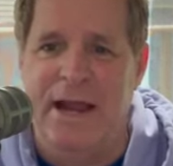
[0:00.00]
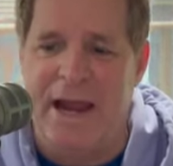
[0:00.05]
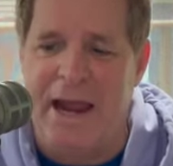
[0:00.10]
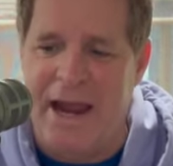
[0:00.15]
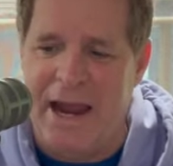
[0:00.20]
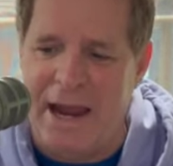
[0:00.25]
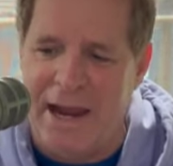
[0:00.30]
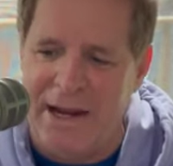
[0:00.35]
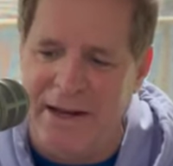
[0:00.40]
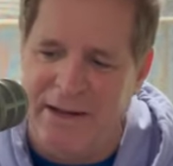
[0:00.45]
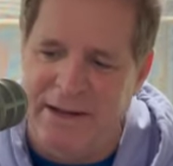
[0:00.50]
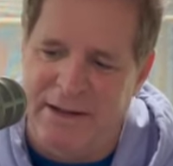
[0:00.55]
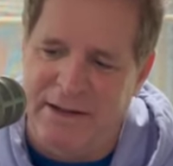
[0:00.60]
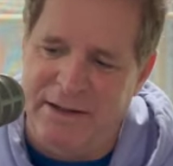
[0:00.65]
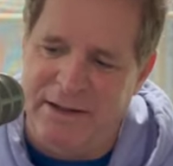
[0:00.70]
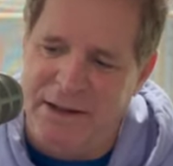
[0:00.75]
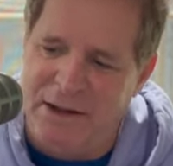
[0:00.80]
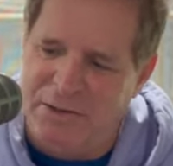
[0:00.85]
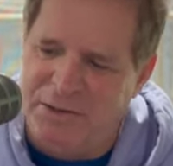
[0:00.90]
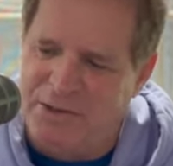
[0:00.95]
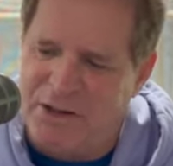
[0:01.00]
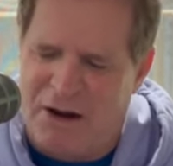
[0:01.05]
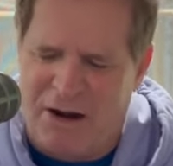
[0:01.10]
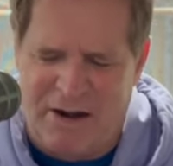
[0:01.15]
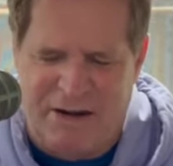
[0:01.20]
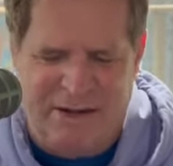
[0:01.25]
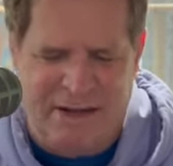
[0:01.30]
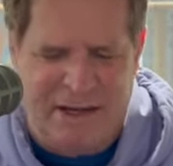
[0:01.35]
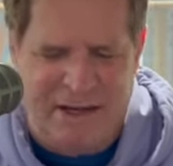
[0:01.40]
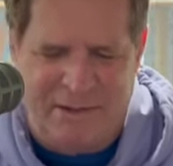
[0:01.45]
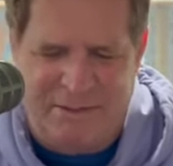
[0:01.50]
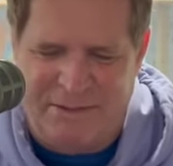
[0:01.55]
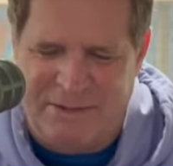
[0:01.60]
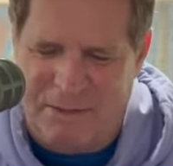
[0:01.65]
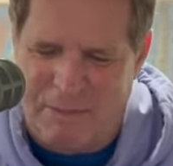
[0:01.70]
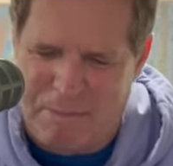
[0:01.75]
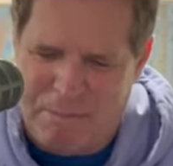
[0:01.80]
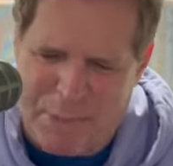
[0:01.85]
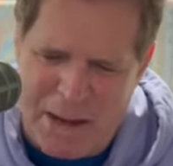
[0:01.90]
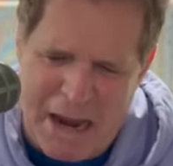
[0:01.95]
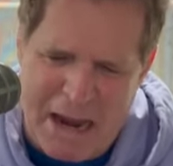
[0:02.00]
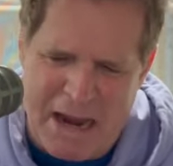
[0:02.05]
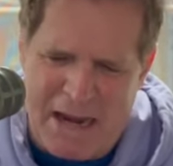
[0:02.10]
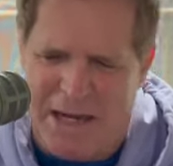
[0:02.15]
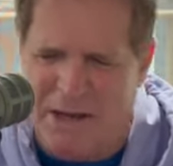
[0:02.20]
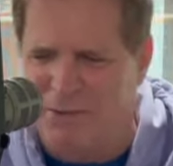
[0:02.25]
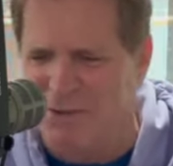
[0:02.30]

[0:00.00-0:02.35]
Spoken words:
And it was hard to bend.